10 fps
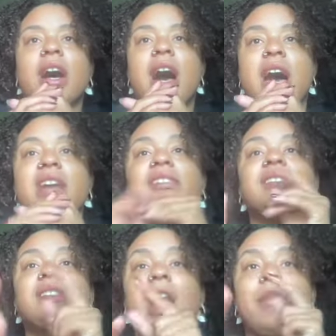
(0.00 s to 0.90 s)
I
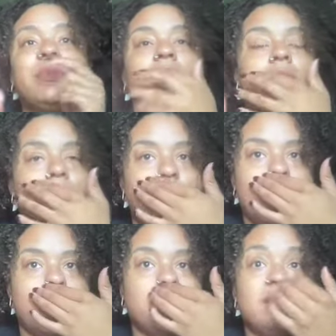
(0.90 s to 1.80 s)
stopped
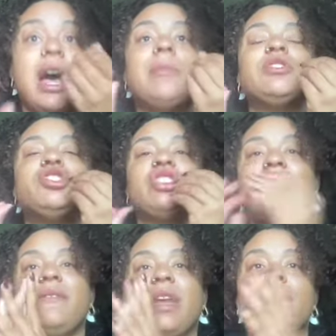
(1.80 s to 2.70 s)
cutting stopped
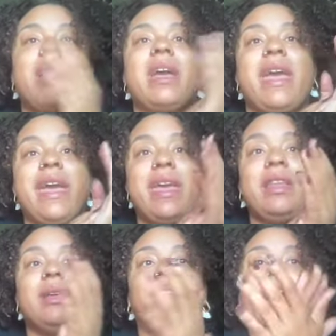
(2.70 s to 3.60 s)
shaving my
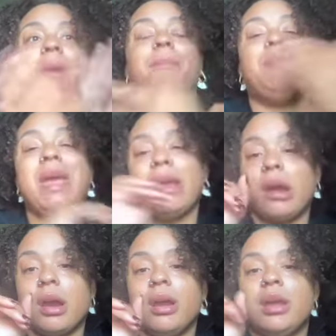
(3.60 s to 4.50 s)
head like
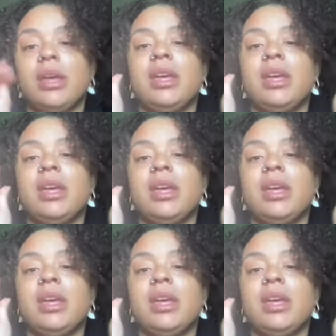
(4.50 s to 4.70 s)
bare